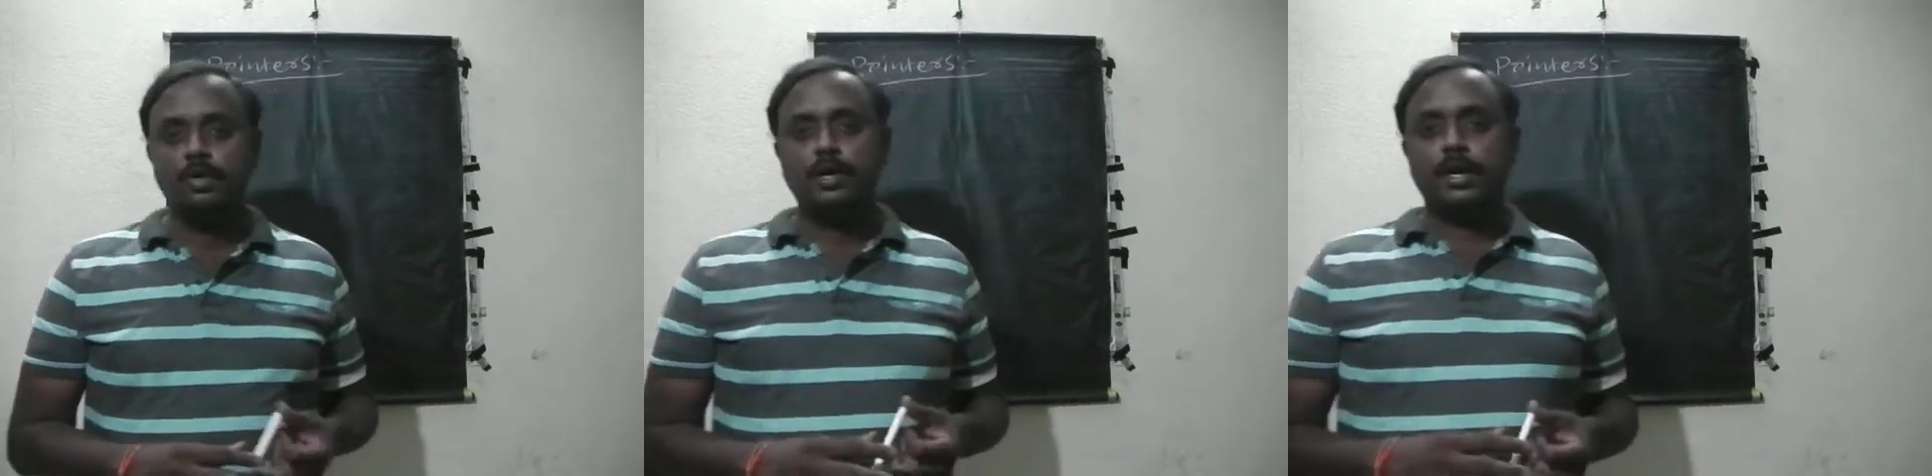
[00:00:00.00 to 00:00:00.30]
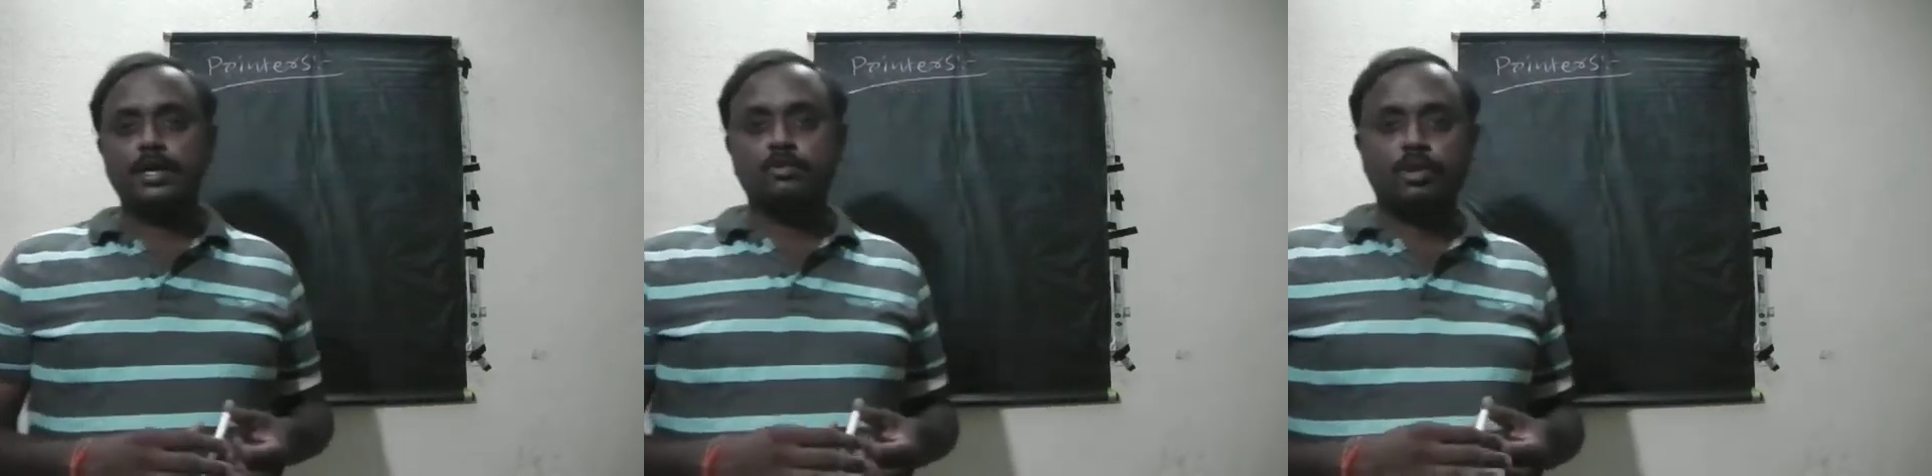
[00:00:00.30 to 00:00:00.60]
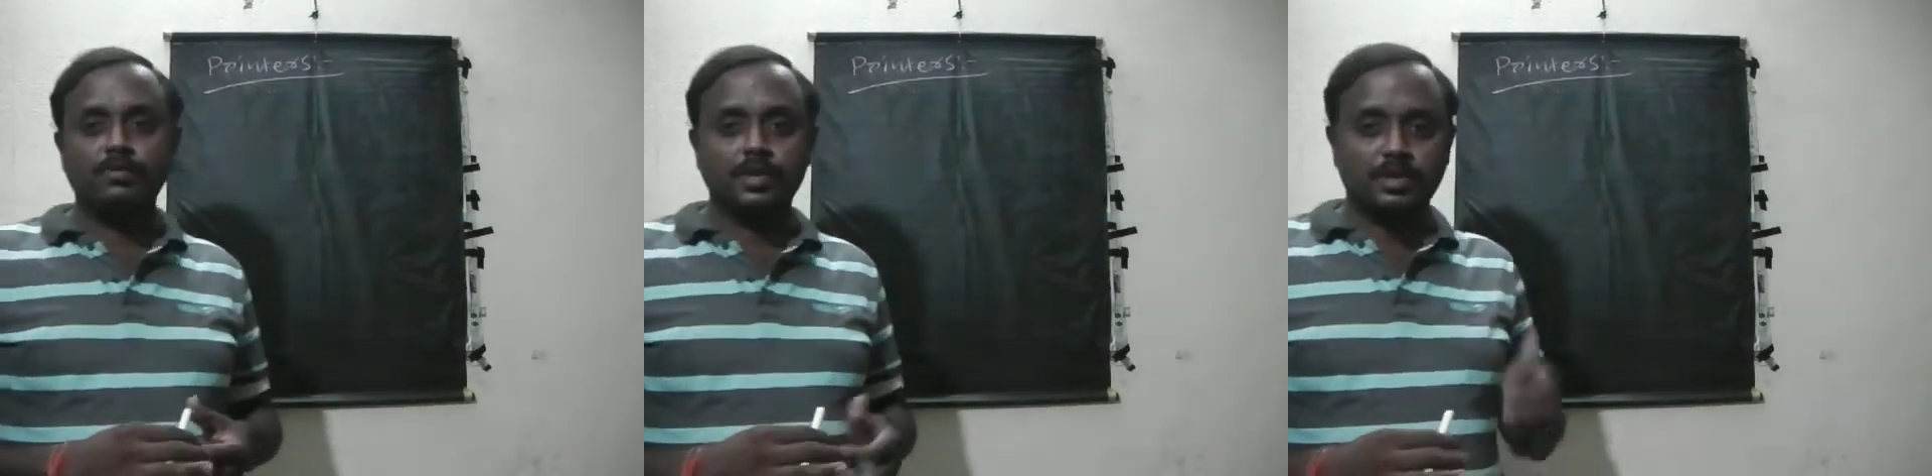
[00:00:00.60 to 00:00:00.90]
Right? Today
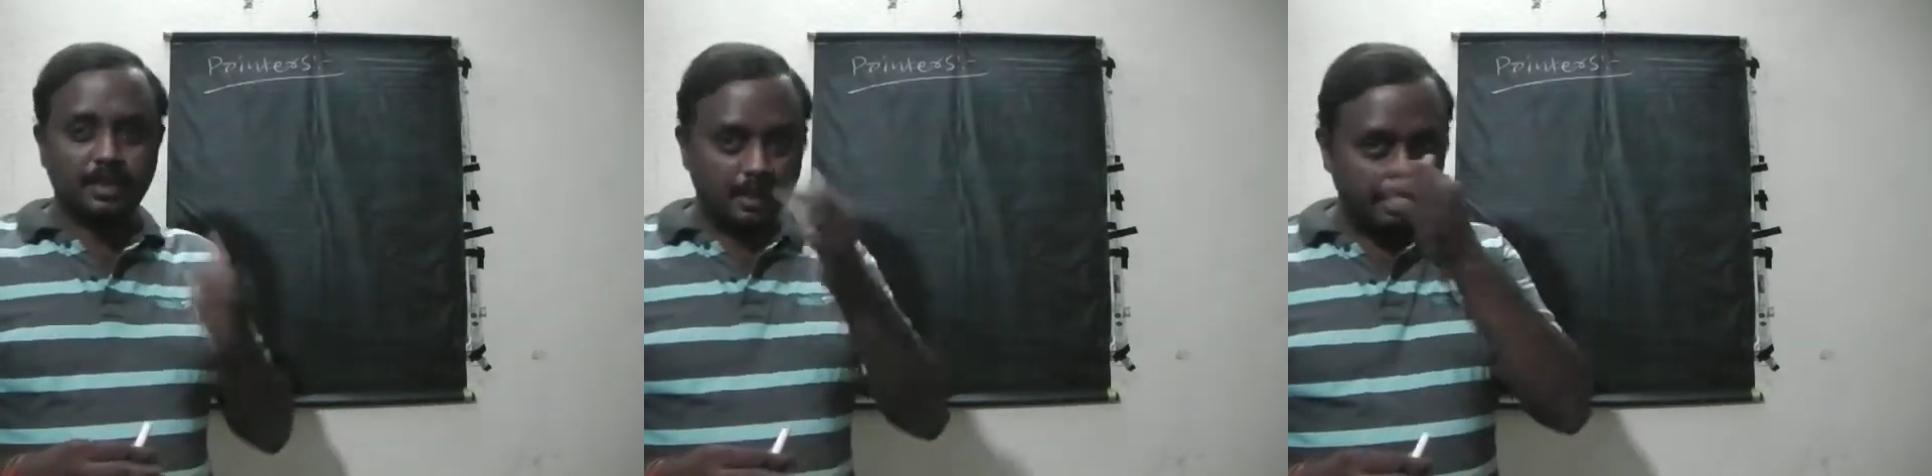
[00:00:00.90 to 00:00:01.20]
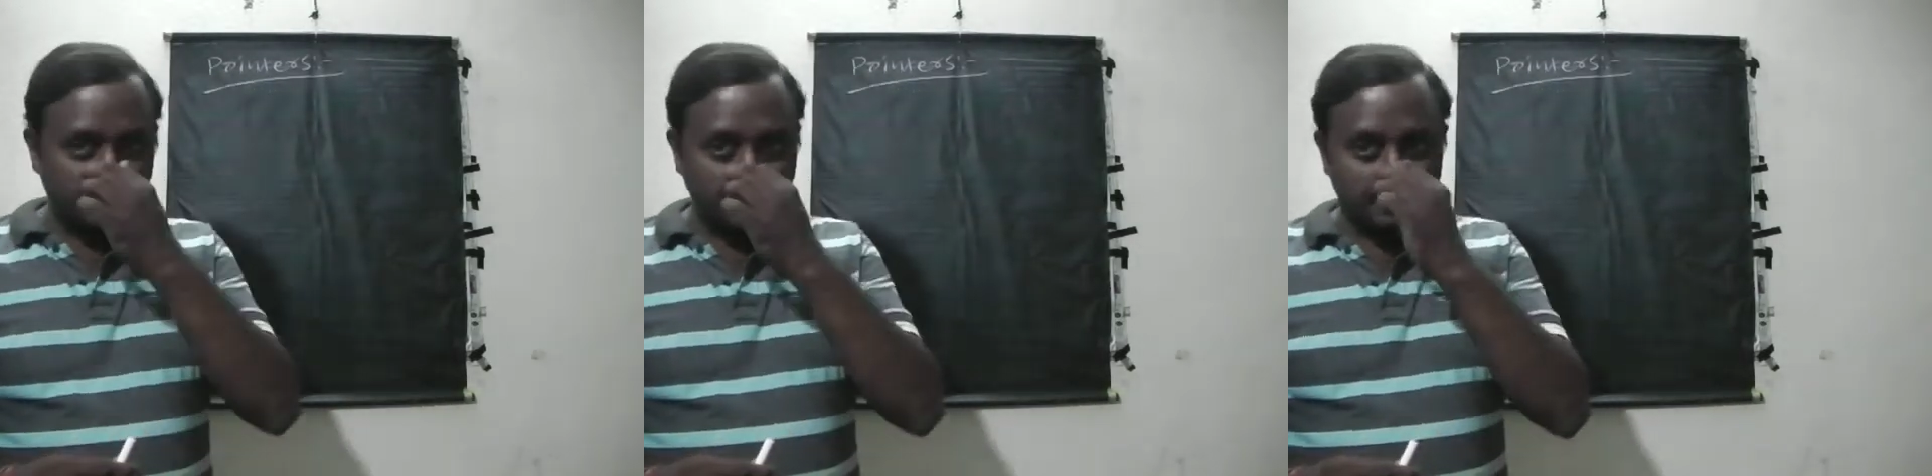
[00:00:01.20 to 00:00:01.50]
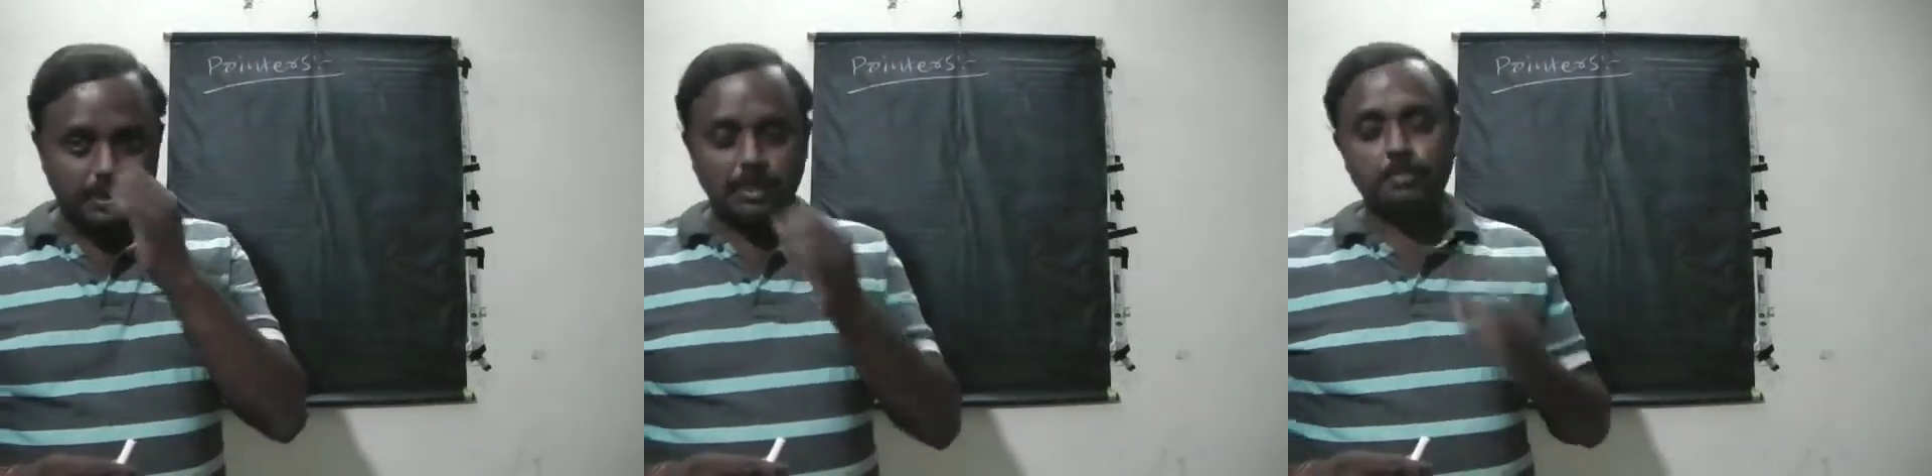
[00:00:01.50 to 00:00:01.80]
we discuss another topic
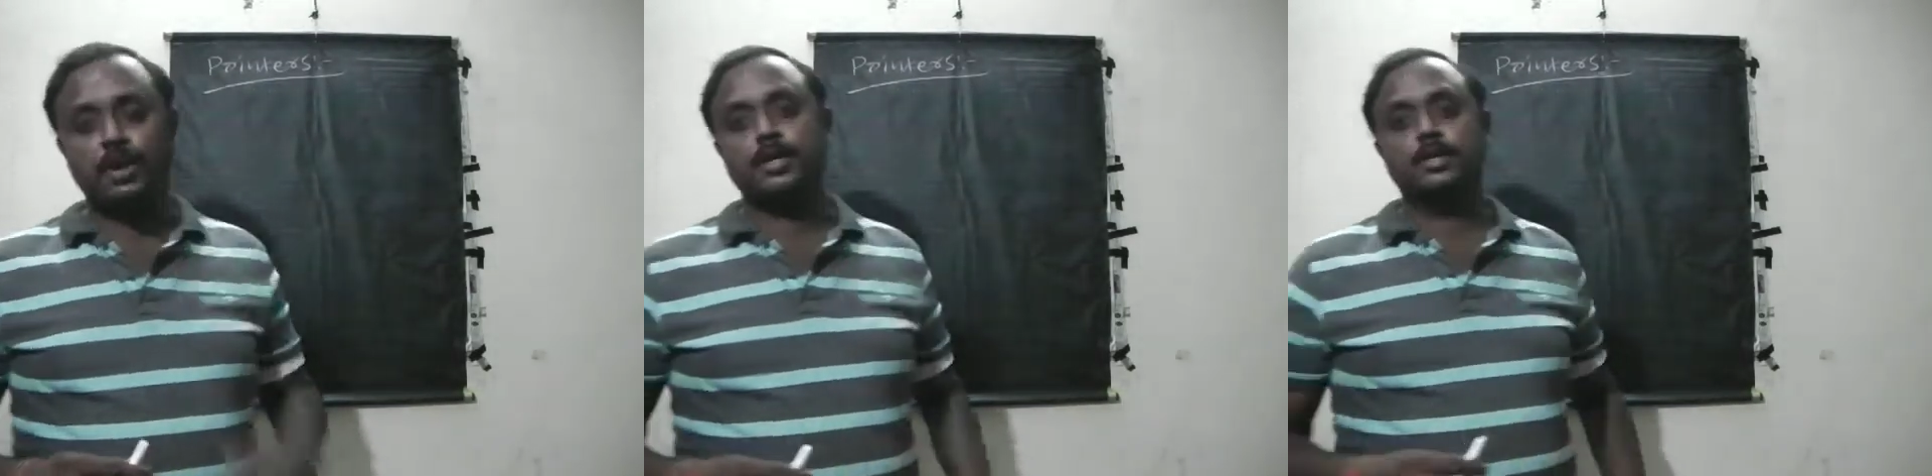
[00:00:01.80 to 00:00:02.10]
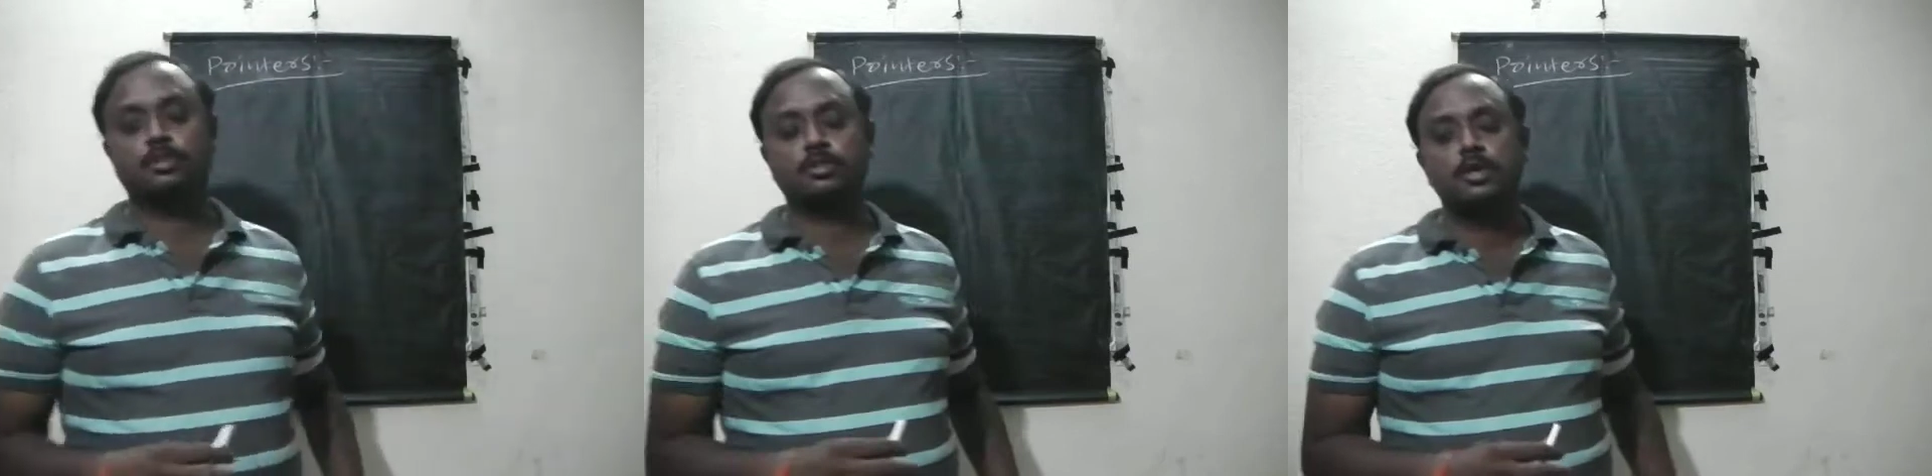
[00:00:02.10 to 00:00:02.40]
that is pointers.